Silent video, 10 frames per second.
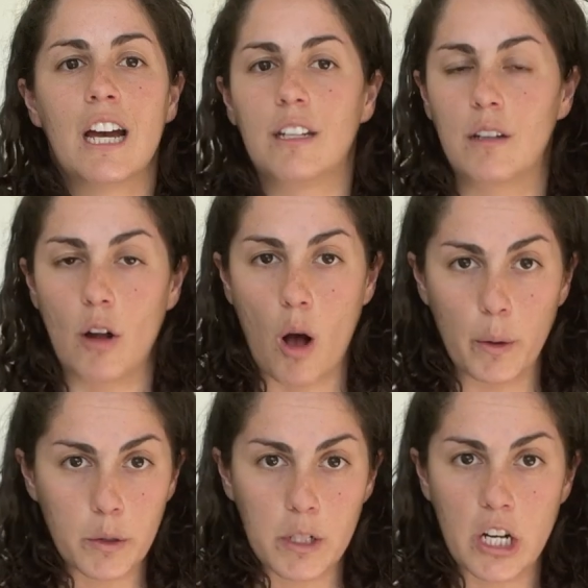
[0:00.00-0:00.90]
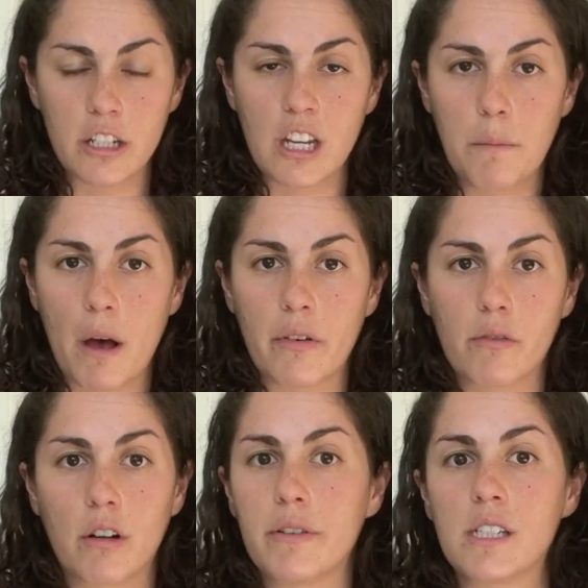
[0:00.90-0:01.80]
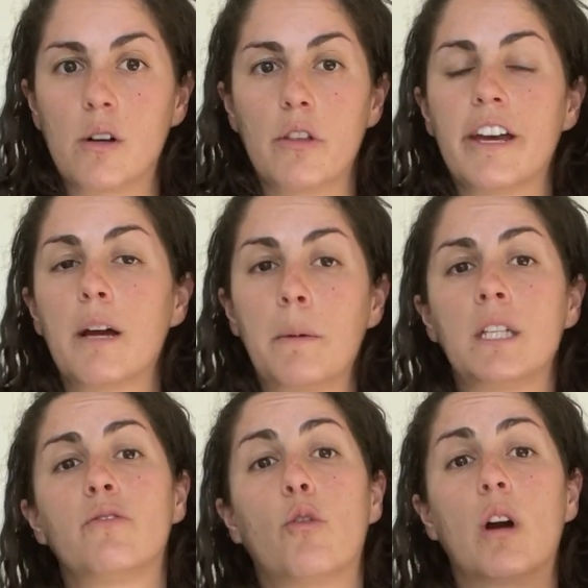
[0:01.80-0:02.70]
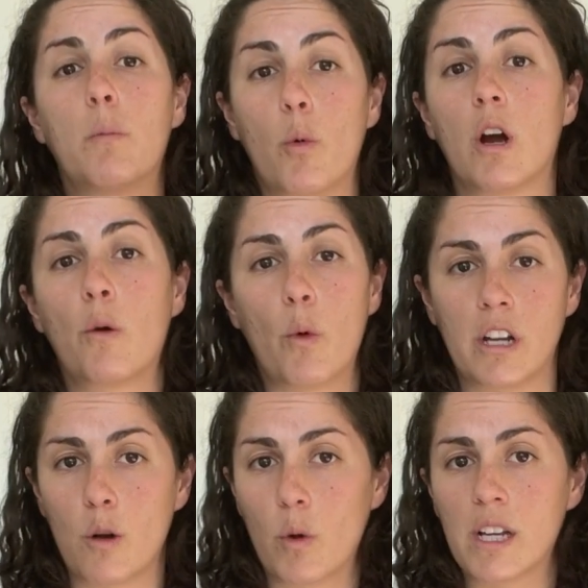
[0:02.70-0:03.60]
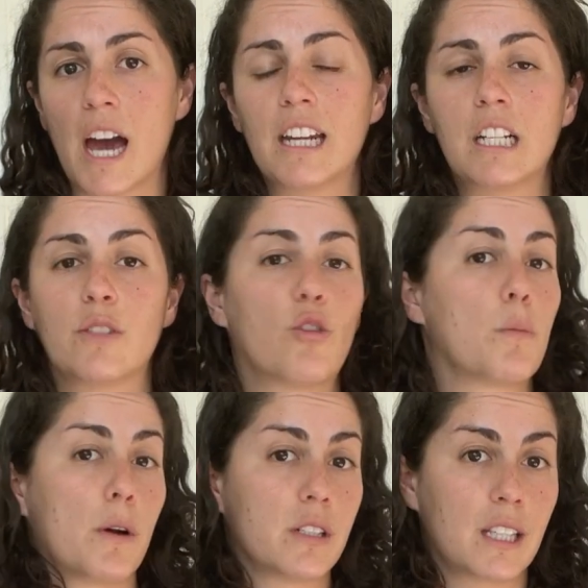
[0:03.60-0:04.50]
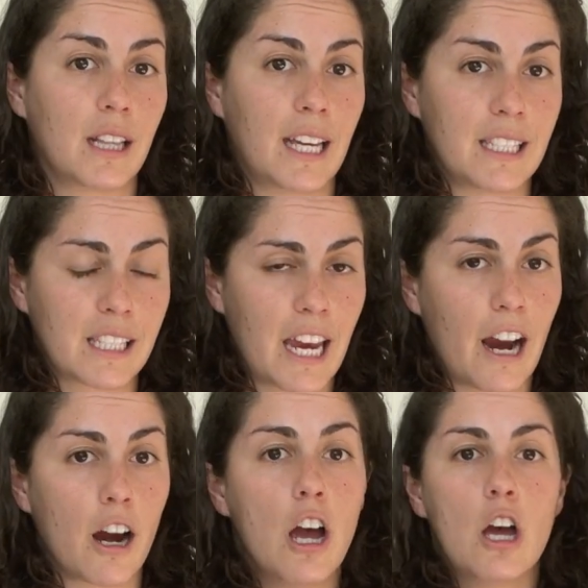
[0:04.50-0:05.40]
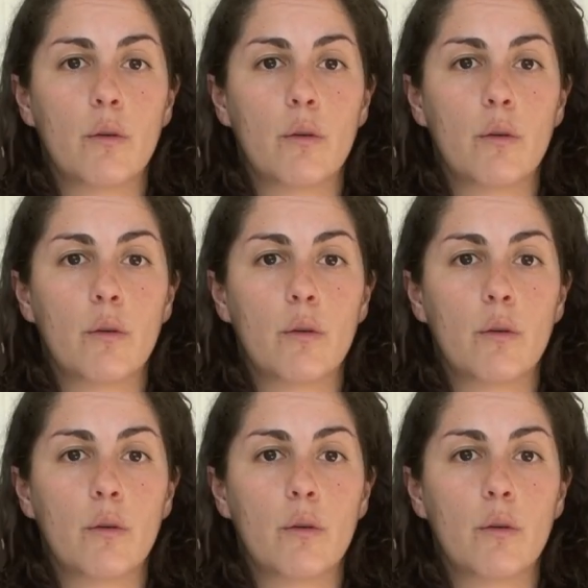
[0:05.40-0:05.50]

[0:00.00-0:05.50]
and you can always reach out to a pelvic floor physical therapist for more one-on-one guidance for personalized care.